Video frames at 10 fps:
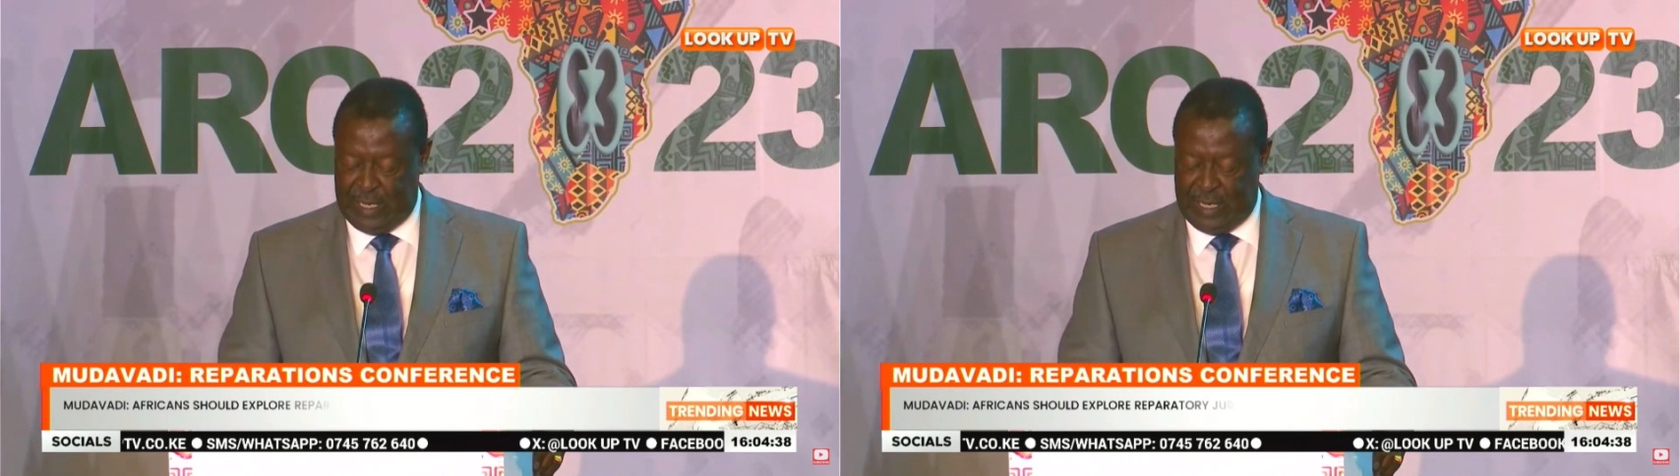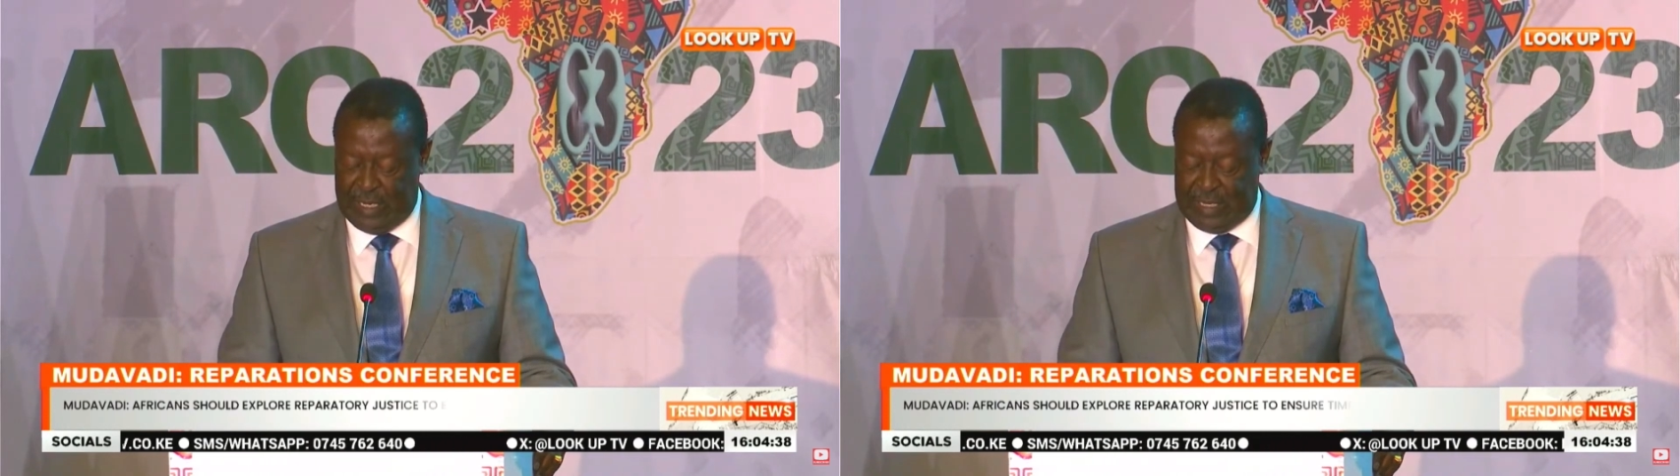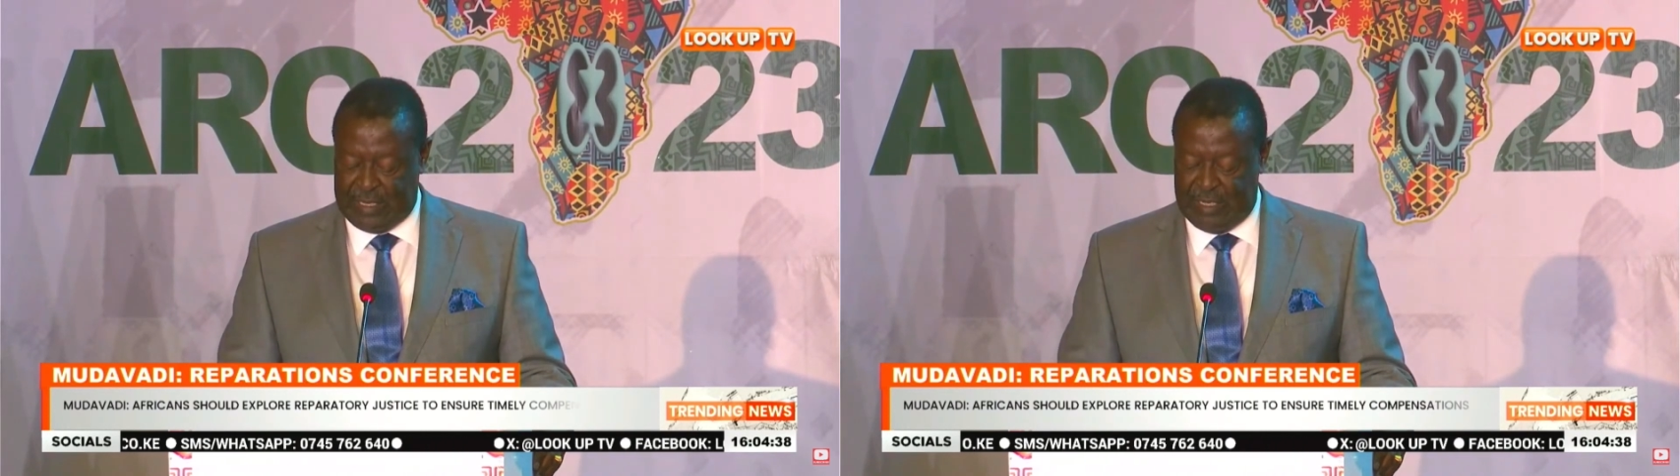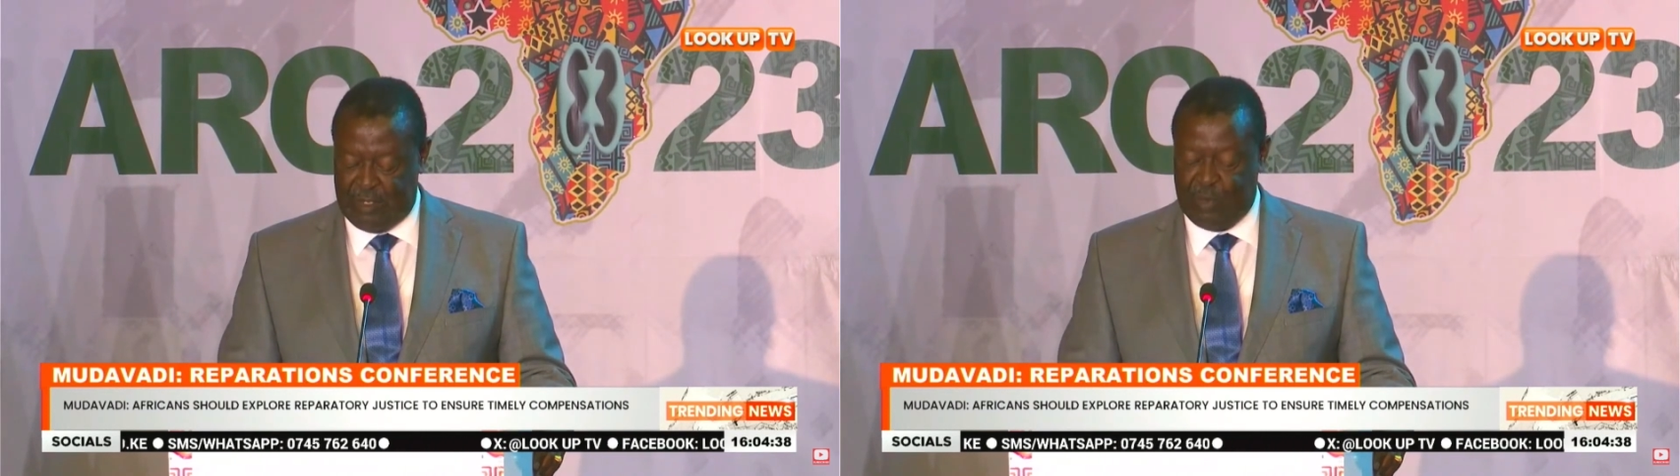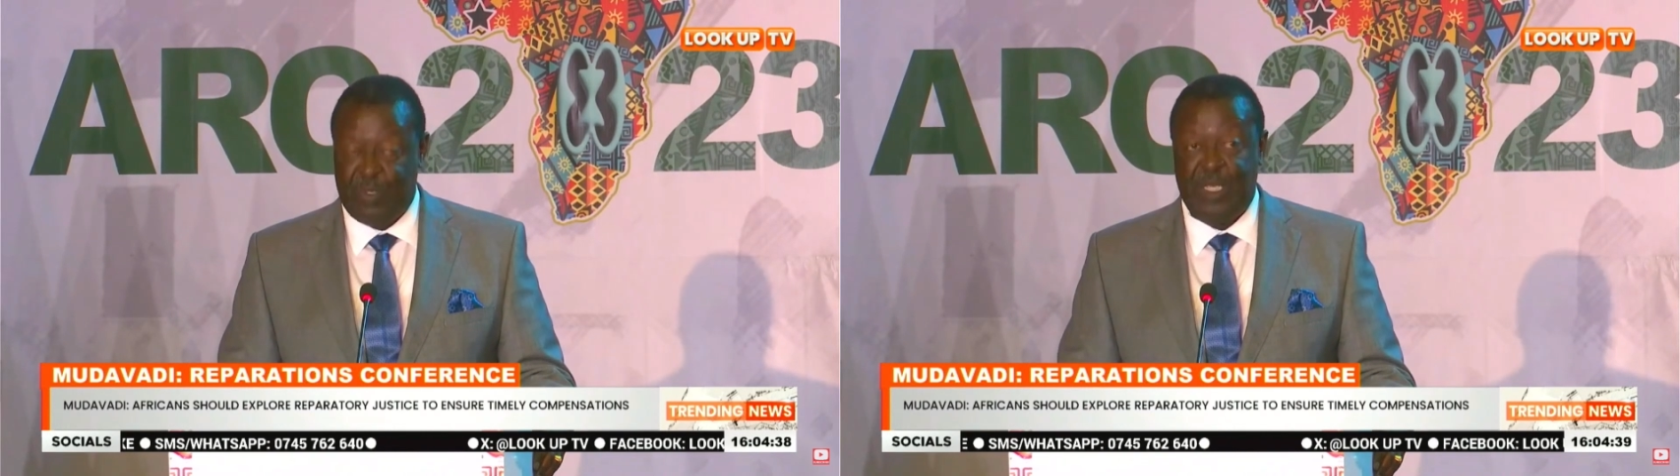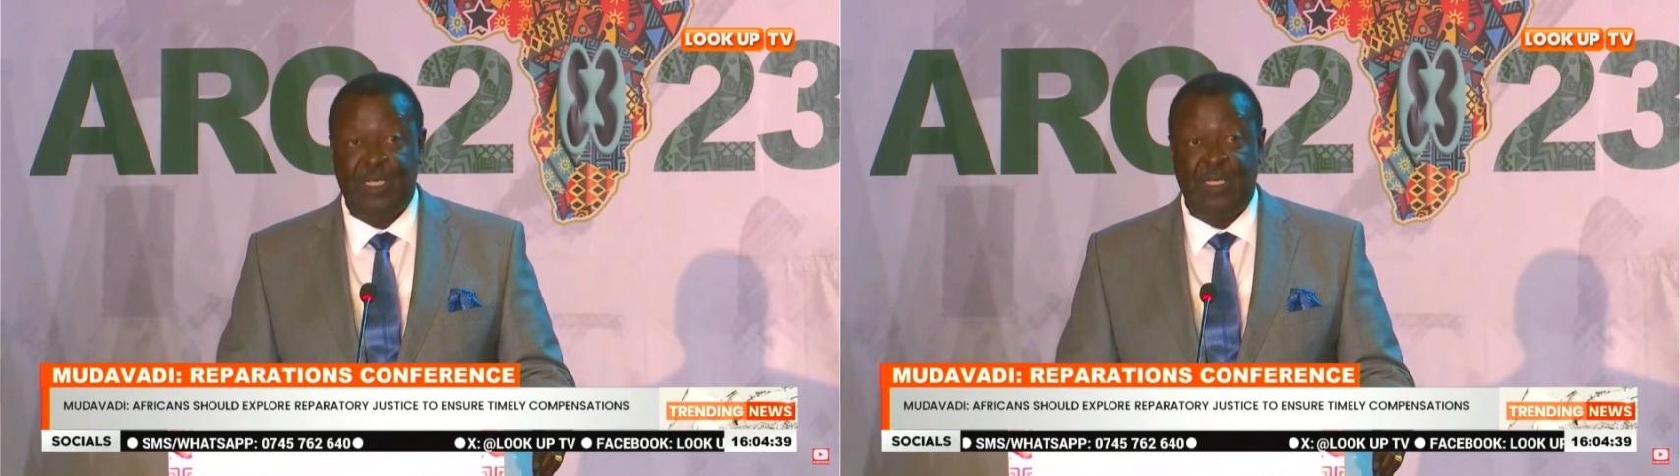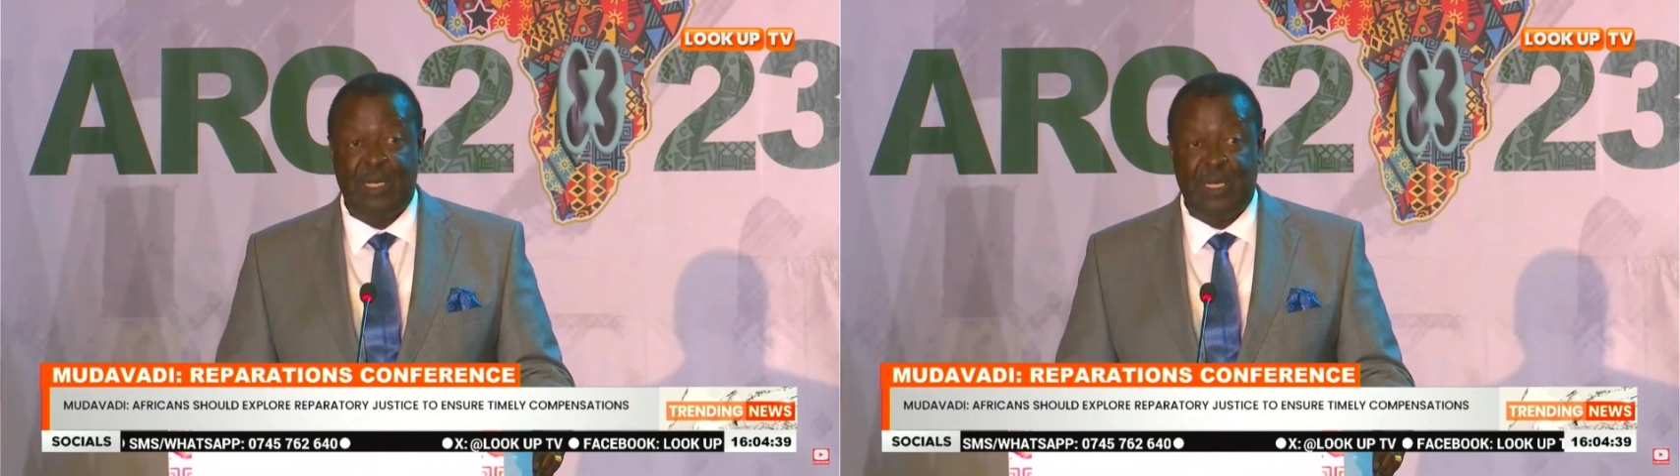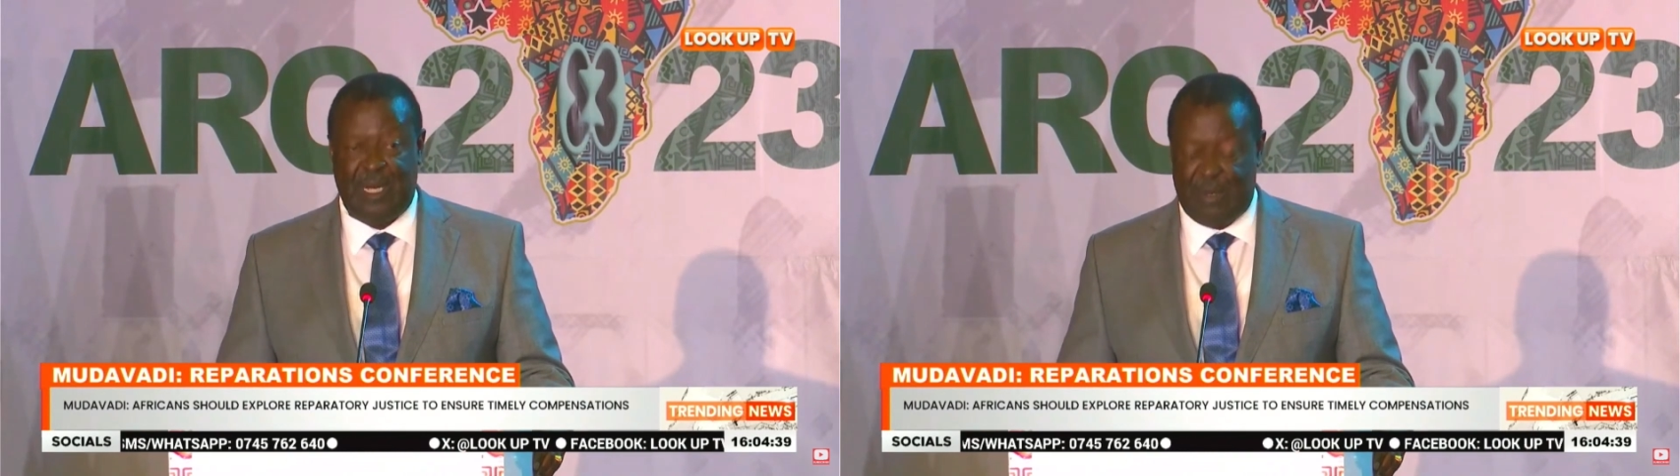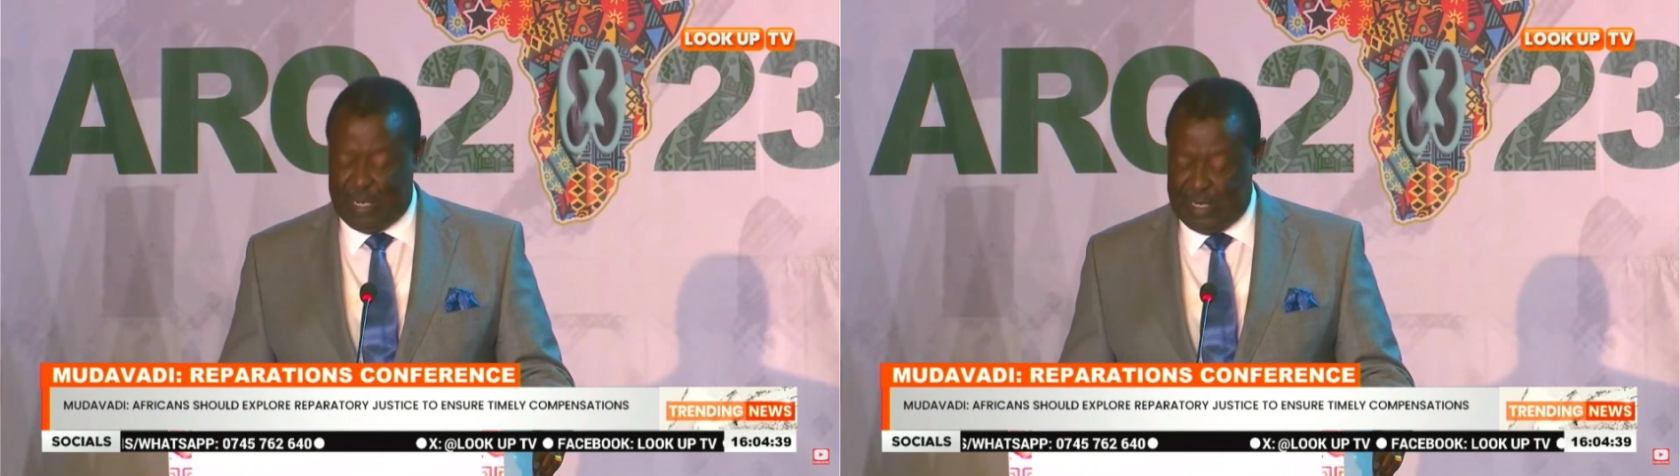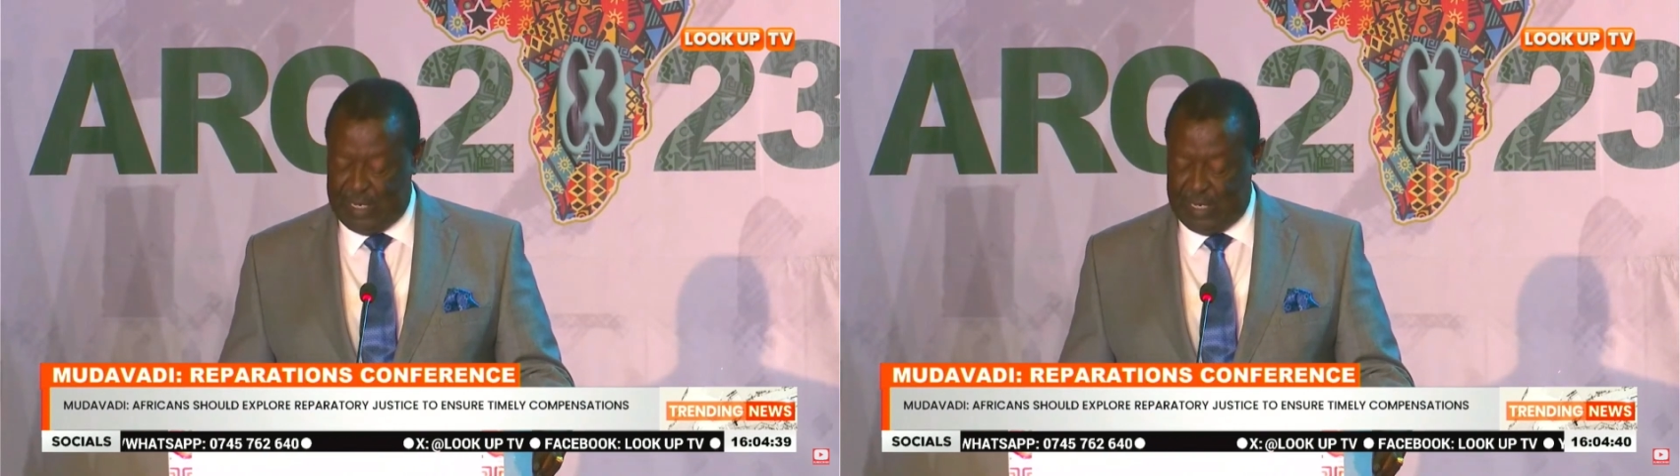extended to me and my
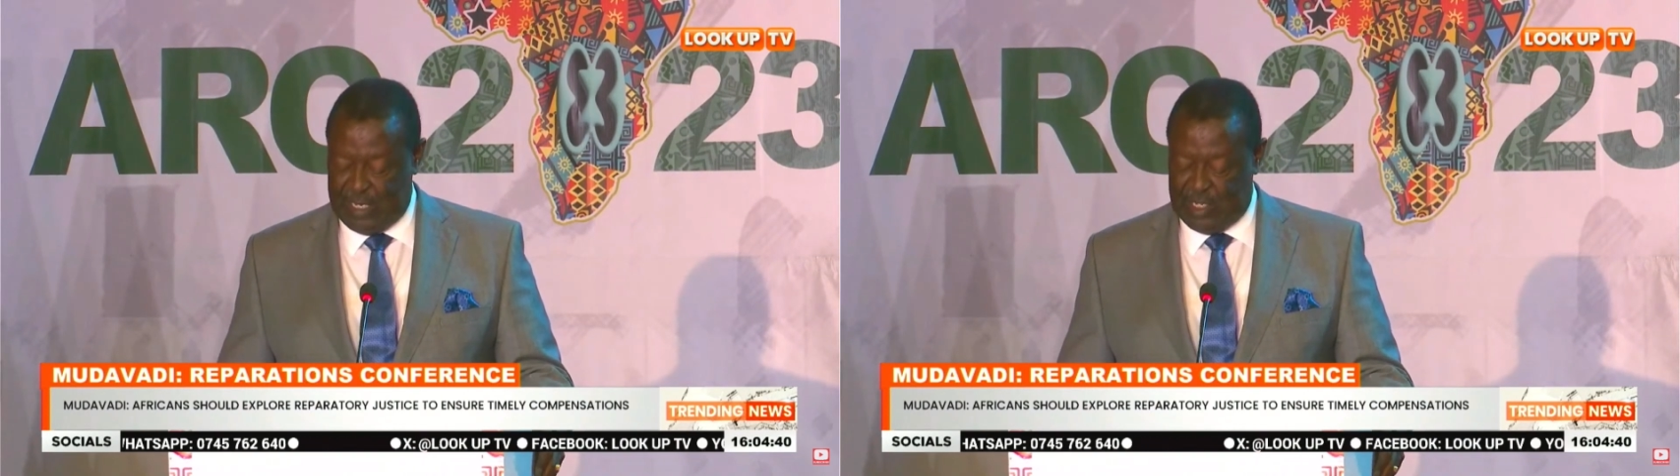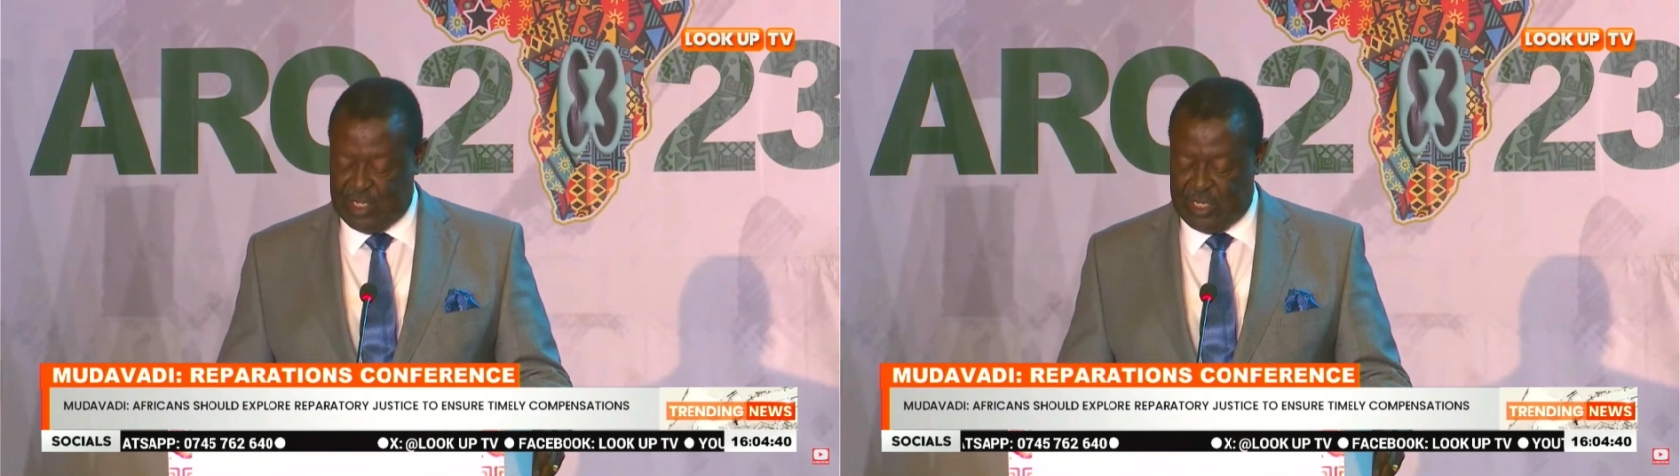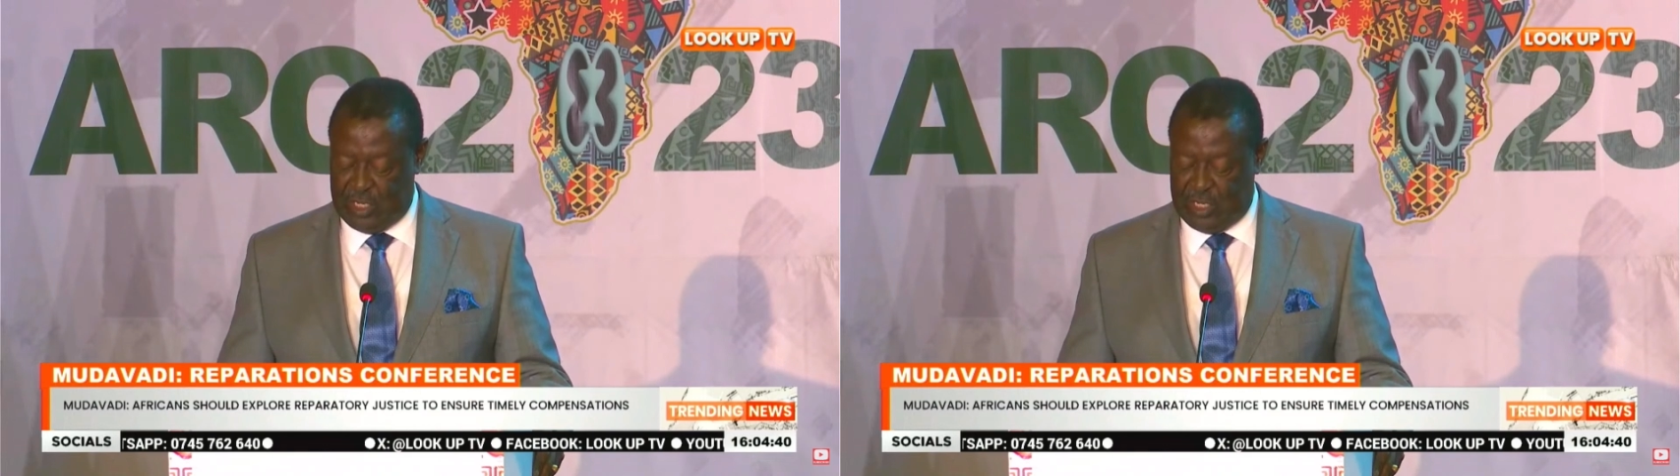delegation